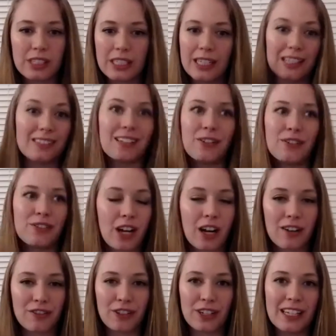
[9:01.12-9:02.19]
love
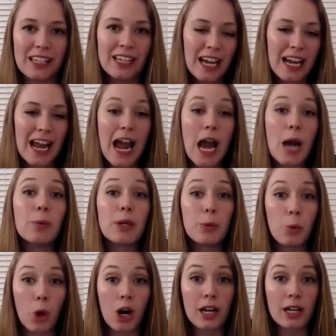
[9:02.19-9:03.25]
coffee. And we
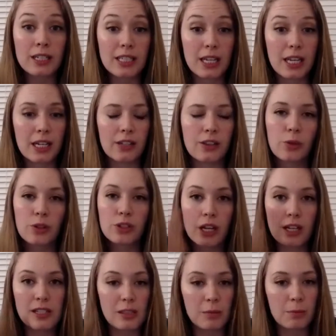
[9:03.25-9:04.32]
walked in and there were
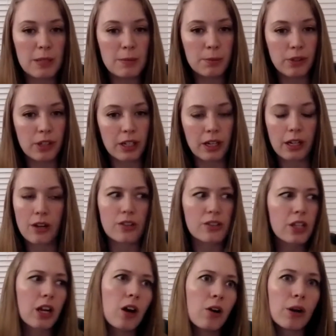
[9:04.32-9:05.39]
tons of people there. And I was like,
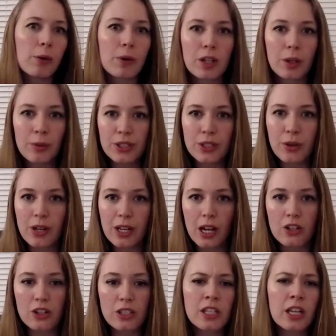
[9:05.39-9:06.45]
oh, I wonder what's going on.
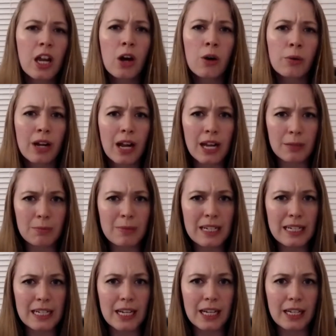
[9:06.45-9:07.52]
She's like, oh, we're at a
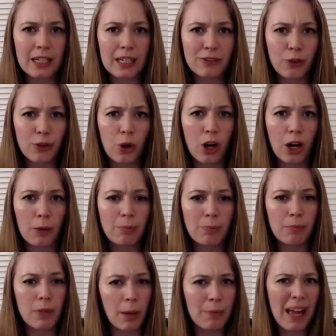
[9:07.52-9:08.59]
meeting for
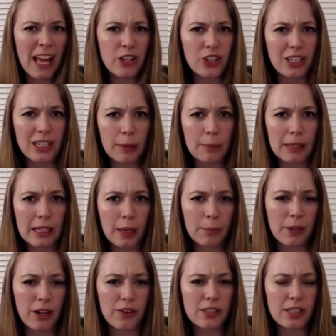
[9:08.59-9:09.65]
a pageant coming up. And
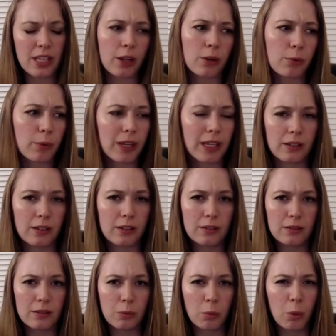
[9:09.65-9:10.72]
I was like, wait,
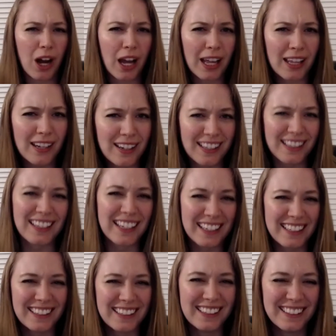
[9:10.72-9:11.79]
what? Like,
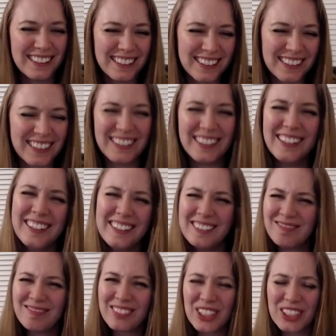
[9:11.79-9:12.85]

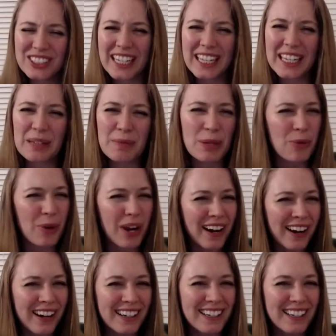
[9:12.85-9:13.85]
you're taking me where?